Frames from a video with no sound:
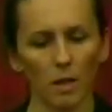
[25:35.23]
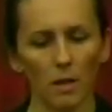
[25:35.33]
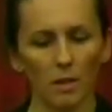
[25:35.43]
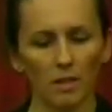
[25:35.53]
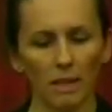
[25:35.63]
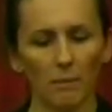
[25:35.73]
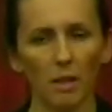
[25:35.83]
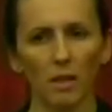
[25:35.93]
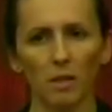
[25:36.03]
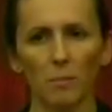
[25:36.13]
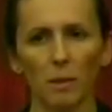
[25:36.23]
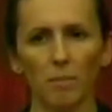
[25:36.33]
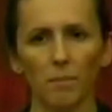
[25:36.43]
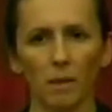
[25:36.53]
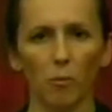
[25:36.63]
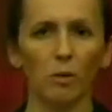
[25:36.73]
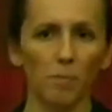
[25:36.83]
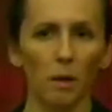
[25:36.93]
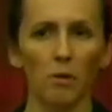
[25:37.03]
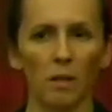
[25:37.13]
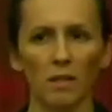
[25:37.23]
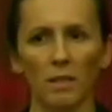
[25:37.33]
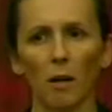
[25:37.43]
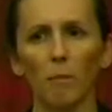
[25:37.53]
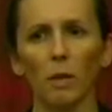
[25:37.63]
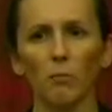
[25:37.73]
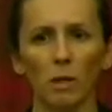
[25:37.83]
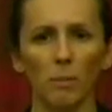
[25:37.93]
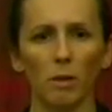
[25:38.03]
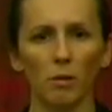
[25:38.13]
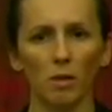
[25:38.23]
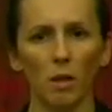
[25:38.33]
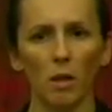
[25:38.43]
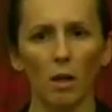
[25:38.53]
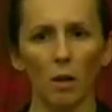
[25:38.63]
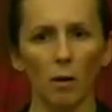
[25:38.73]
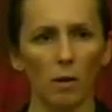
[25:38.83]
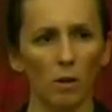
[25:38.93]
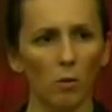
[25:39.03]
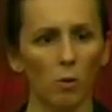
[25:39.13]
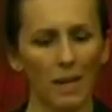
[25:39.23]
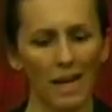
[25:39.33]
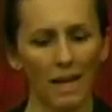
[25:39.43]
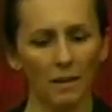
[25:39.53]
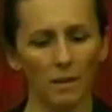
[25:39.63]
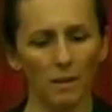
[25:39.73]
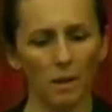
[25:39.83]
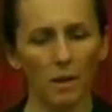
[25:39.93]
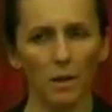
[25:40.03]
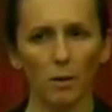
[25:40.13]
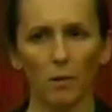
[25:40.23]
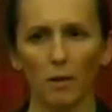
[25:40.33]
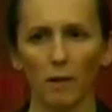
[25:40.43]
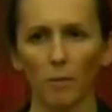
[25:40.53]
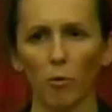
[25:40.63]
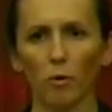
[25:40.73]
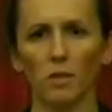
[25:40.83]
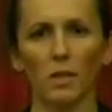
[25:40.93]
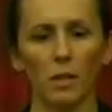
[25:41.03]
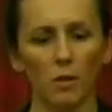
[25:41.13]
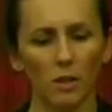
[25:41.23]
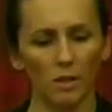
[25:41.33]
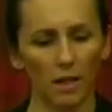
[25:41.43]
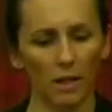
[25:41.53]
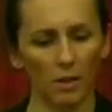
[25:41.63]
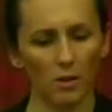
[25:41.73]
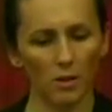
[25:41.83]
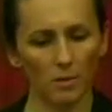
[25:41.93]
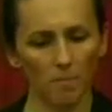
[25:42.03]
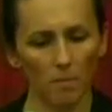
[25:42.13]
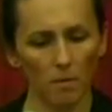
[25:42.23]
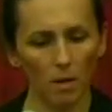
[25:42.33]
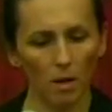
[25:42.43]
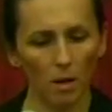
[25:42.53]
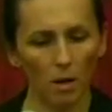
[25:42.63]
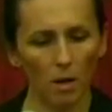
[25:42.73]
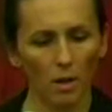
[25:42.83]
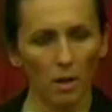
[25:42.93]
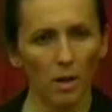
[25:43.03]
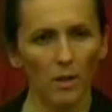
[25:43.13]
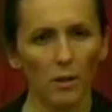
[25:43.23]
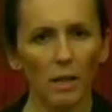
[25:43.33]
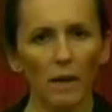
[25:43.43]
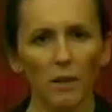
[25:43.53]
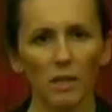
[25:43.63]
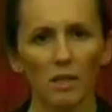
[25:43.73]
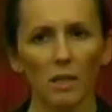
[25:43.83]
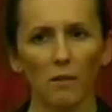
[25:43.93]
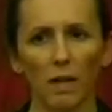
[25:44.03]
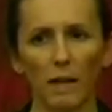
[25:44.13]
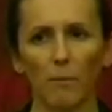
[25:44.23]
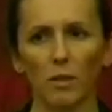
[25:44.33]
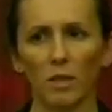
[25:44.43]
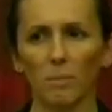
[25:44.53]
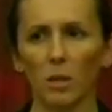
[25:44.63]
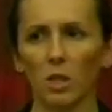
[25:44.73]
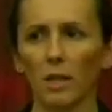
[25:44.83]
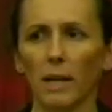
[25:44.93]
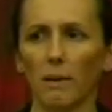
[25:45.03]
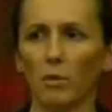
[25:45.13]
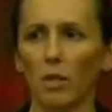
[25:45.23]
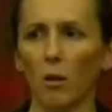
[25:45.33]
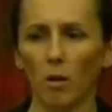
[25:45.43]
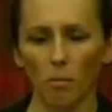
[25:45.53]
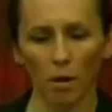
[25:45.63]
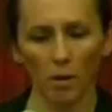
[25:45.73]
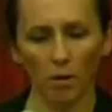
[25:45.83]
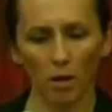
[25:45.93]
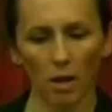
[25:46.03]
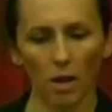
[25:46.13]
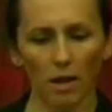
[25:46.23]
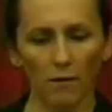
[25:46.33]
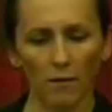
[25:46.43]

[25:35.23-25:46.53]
the same thing that was built and is now being rebuilt around Lower Manhattan. You have airport security scanners. So the efficacy of cameras, especially cameras that aren't monitored live,